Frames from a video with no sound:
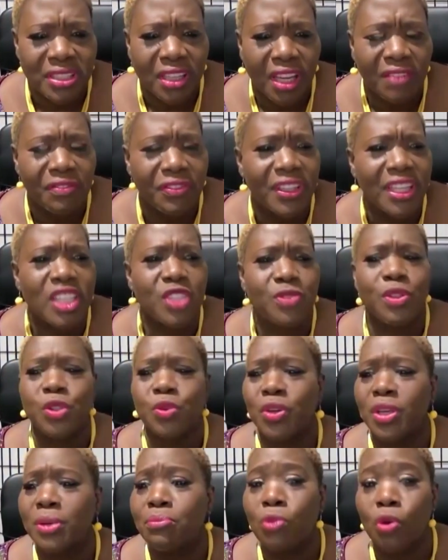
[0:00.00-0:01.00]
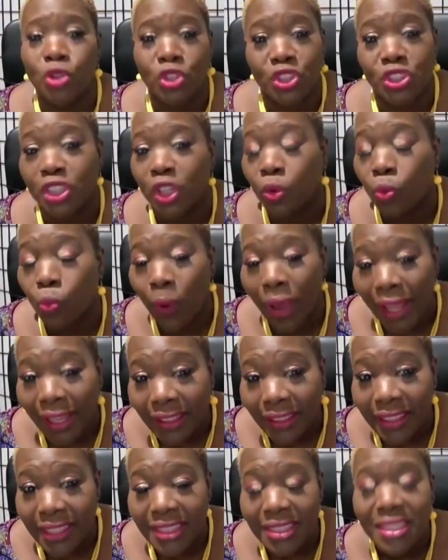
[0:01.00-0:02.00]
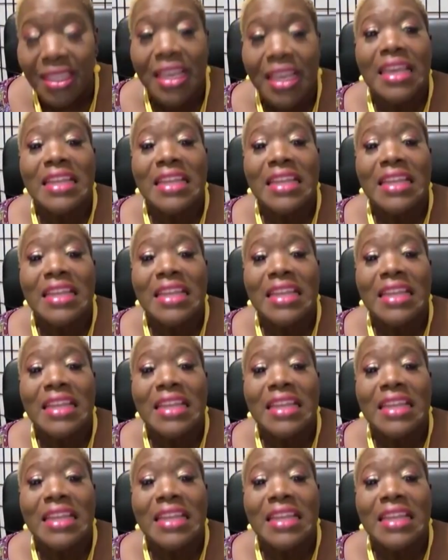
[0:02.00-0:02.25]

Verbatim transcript: confidence, we do emotional wellness